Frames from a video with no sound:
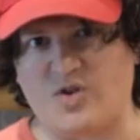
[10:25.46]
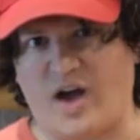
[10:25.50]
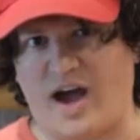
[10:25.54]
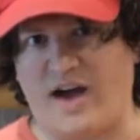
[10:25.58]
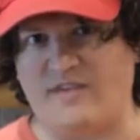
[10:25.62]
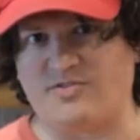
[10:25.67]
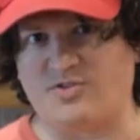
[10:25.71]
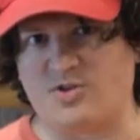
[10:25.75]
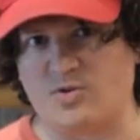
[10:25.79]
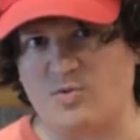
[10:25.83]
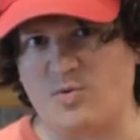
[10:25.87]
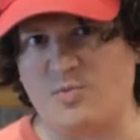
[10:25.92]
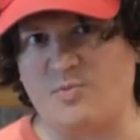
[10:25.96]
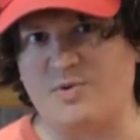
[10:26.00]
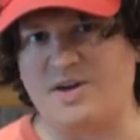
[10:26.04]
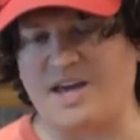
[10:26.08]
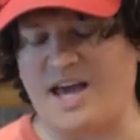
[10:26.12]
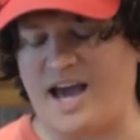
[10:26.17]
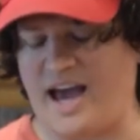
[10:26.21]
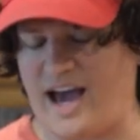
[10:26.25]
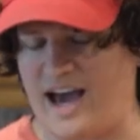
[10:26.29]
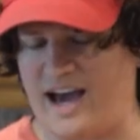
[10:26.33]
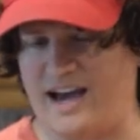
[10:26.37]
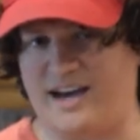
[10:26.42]
After we
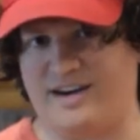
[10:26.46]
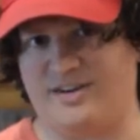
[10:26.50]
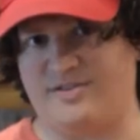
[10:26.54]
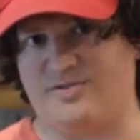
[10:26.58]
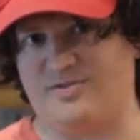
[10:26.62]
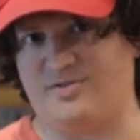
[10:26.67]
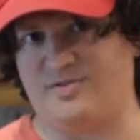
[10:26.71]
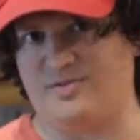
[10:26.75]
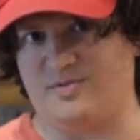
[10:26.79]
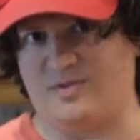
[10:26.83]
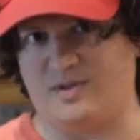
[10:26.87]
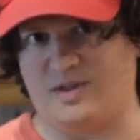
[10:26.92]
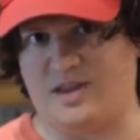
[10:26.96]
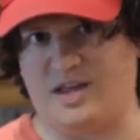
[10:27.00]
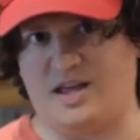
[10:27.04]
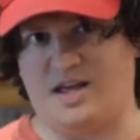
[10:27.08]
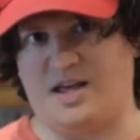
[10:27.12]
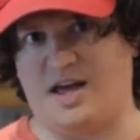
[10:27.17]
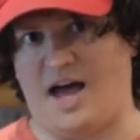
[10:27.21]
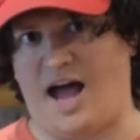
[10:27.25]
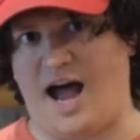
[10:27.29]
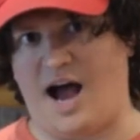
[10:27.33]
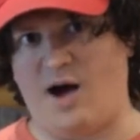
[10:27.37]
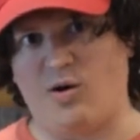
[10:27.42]
have
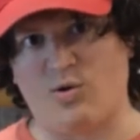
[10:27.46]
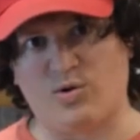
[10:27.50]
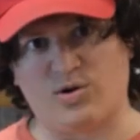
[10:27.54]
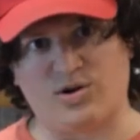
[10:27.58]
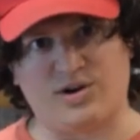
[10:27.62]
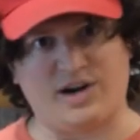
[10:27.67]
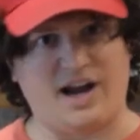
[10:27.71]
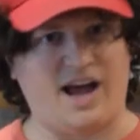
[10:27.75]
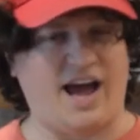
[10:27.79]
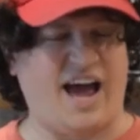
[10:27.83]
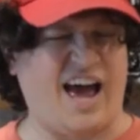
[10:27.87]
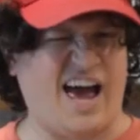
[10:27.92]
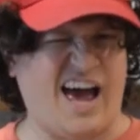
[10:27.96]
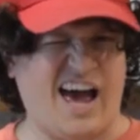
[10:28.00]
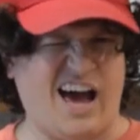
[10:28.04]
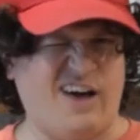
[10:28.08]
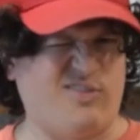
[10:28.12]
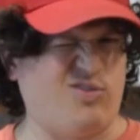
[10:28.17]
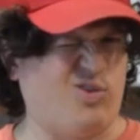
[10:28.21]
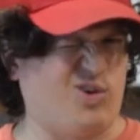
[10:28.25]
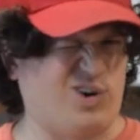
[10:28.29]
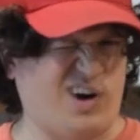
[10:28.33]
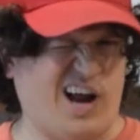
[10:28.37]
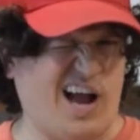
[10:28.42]
hour and a half
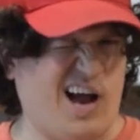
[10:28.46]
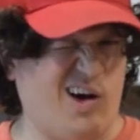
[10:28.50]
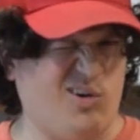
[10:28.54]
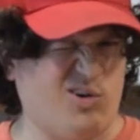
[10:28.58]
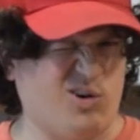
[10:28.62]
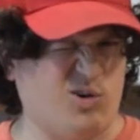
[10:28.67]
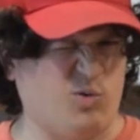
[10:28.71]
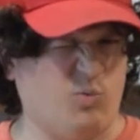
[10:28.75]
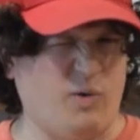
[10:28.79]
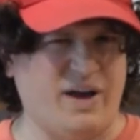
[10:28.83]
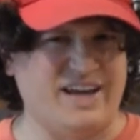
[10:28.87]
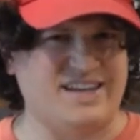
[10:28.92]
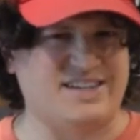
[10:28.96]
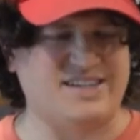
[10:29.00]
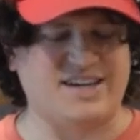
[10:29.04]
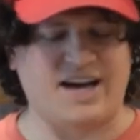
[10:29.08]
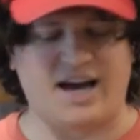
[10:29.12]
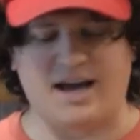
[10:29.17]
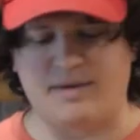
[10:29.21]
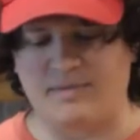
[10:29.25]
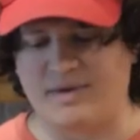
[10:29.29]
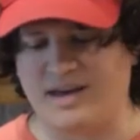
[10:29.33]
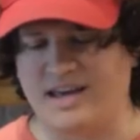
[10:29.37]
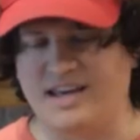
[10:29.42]
or hour wait
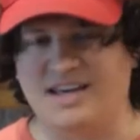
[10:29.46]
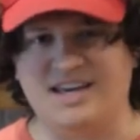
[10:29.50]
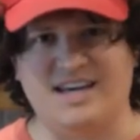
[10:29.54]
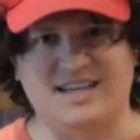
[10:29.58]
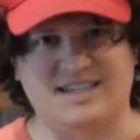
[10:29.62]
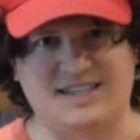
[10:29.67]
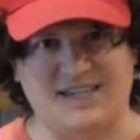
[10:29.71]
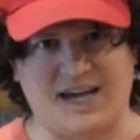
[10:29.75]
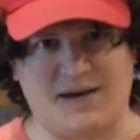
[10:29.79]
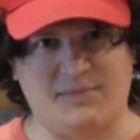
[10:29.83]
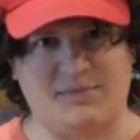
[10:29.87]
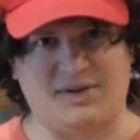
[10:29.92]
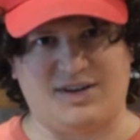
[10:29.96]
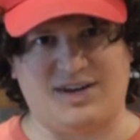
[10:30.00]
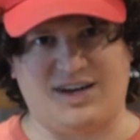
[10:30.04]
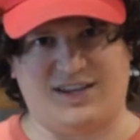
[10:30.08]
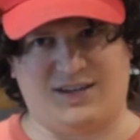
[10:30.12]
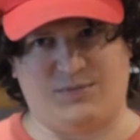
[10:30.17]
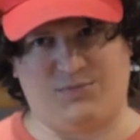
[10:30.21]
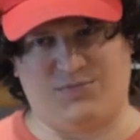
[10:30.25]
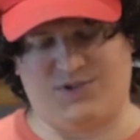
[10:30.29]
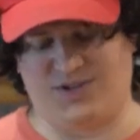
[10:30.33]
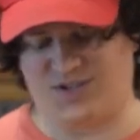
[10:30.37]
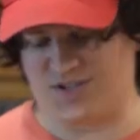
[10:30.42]
time, it's time to
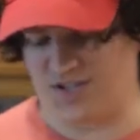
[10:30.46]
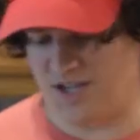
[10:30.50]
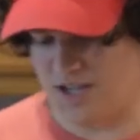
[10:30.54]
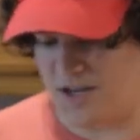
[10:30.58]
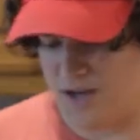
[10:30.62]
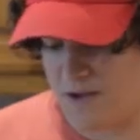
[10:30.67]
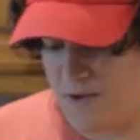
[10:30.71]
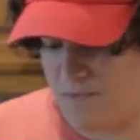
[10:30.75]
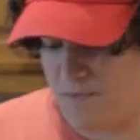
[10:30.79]
cut the brisket.